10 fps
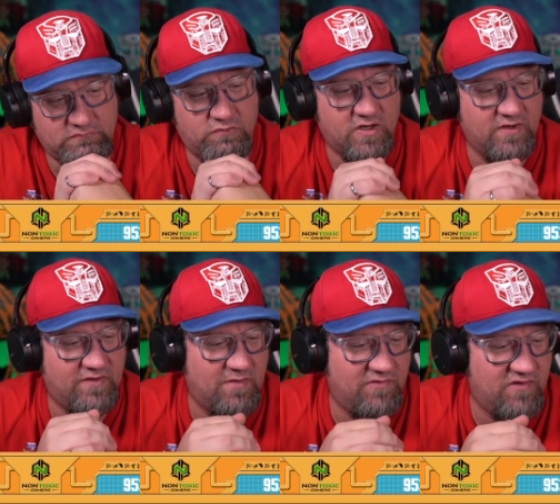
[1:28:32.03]
Grind
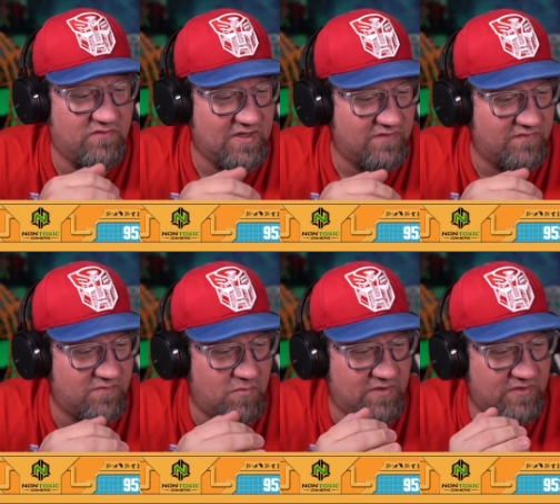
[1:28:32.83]
Time says Nexus is
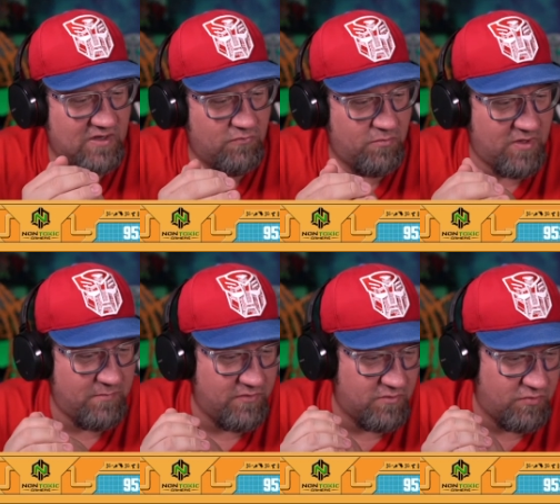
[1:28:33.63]
about to get real
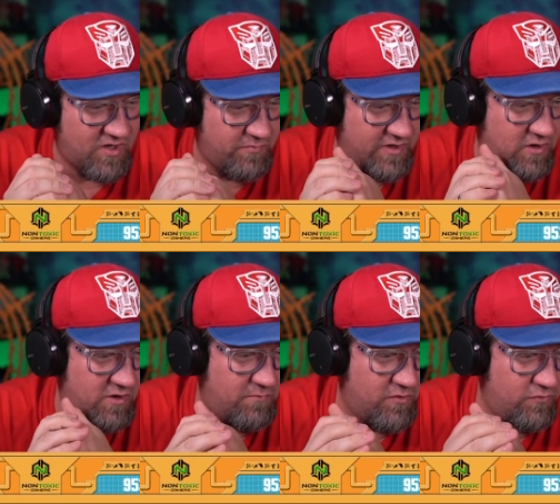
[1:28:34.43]
popular in Prime League
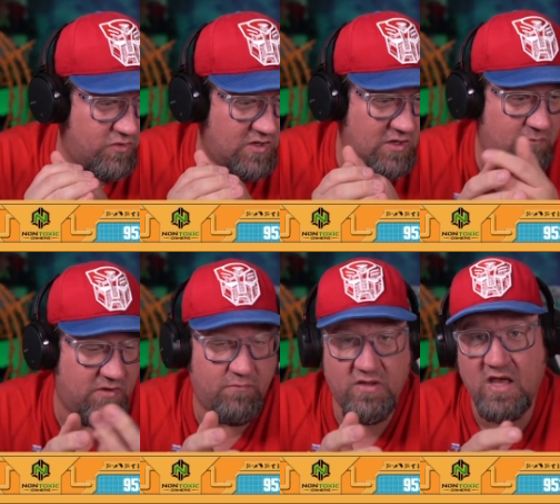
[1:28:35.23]
hard mode.
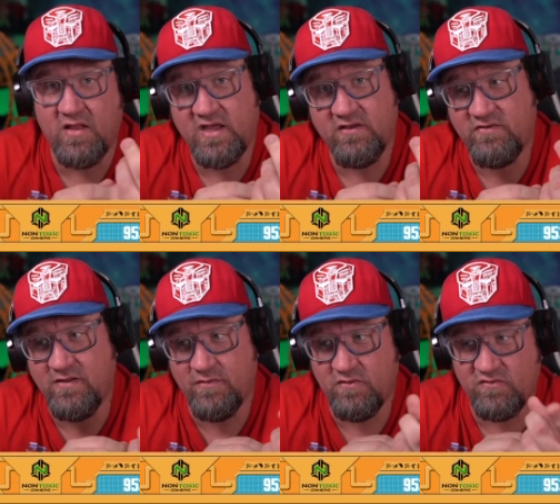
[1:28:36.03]
But yeah, like I said,
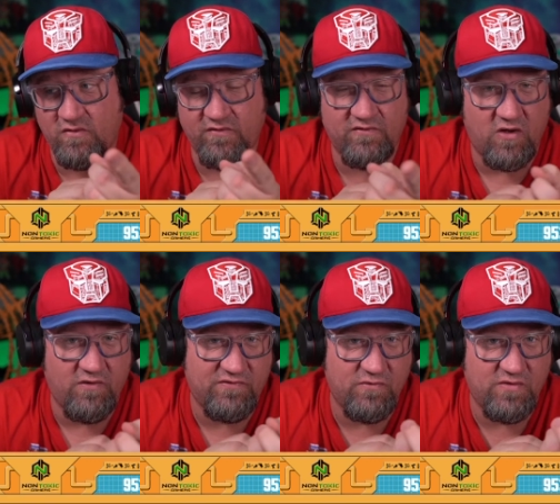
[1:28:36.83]
there's
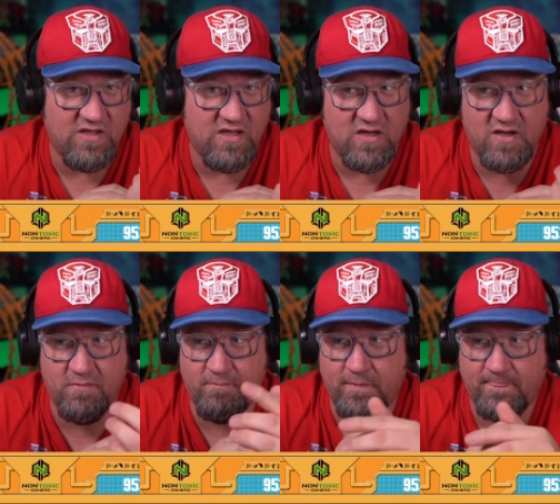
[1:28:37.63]
also
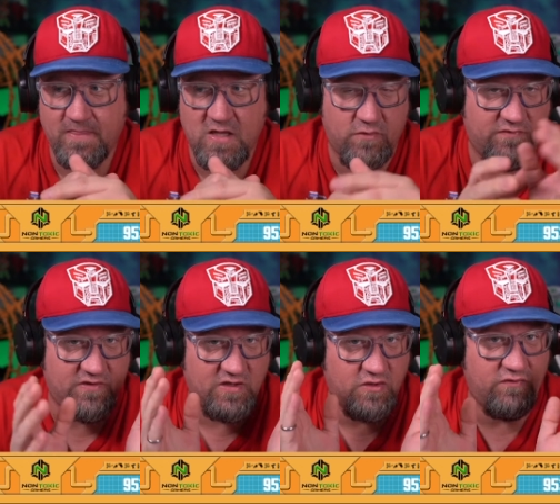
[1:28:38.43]
the it's
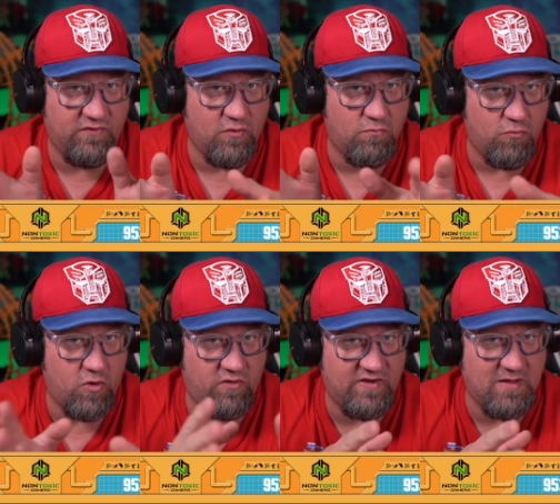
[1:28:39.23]
like you deal more
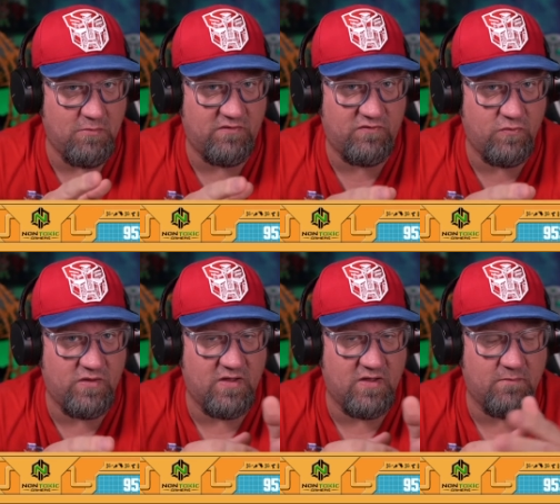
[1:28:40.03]
damage to
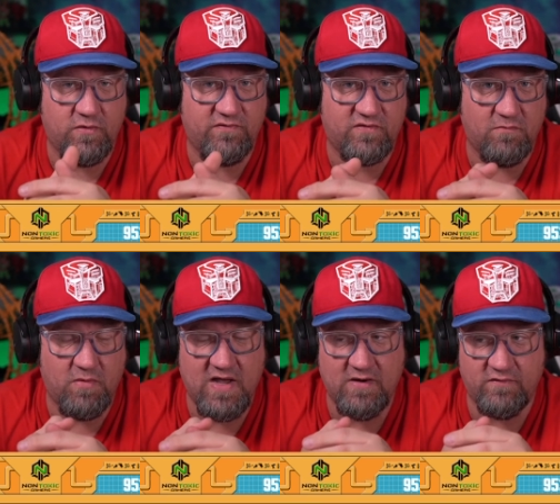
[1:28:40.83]
the opponent's
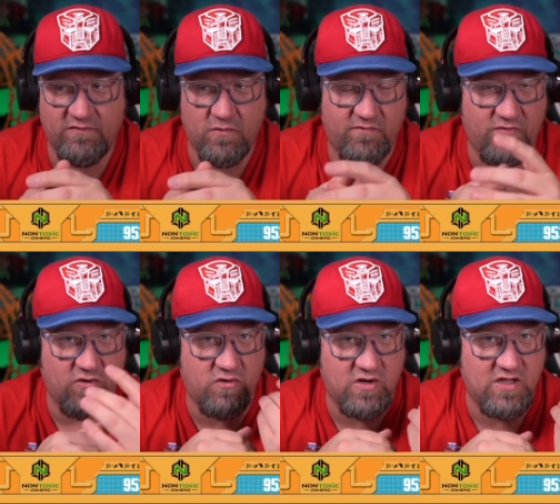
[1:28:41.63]
combiner. So if
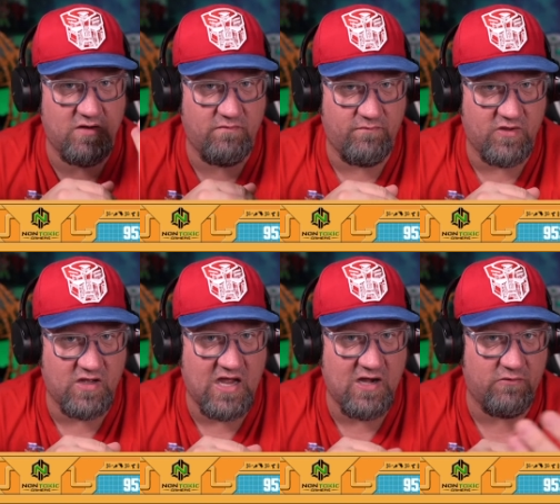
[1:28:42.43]
you're in the
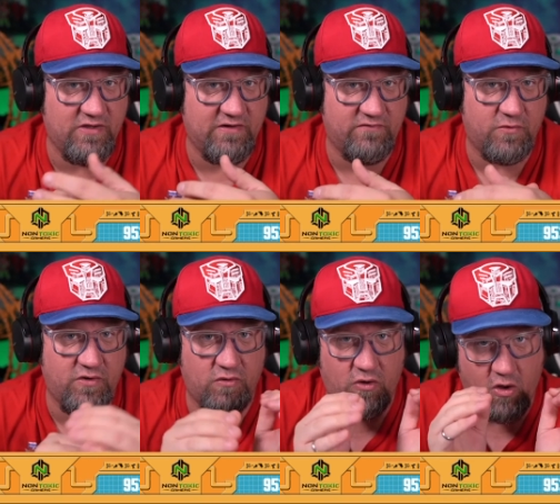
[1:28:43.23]
higher leagues where
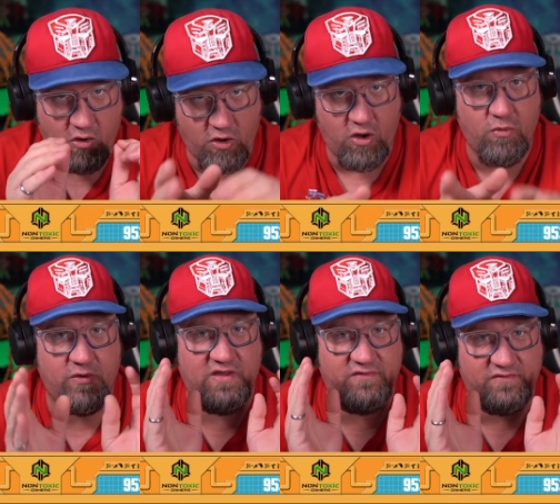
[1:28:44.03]
you're
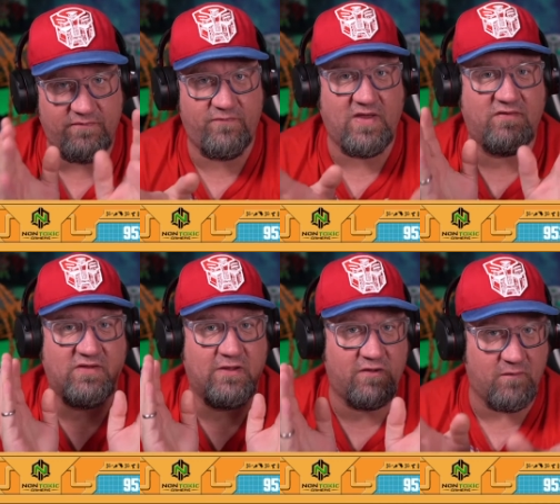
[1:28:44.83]
always
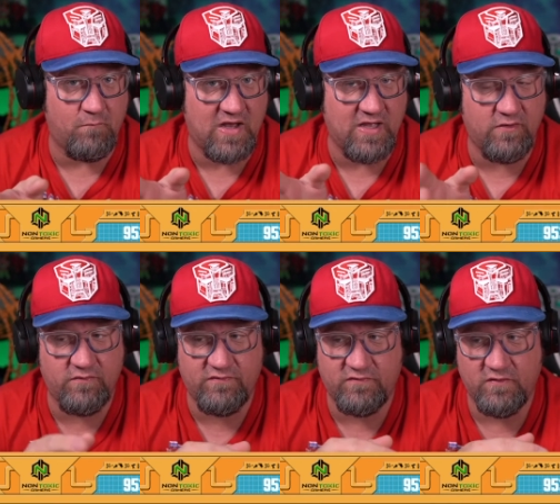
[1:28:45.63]
facing combiners,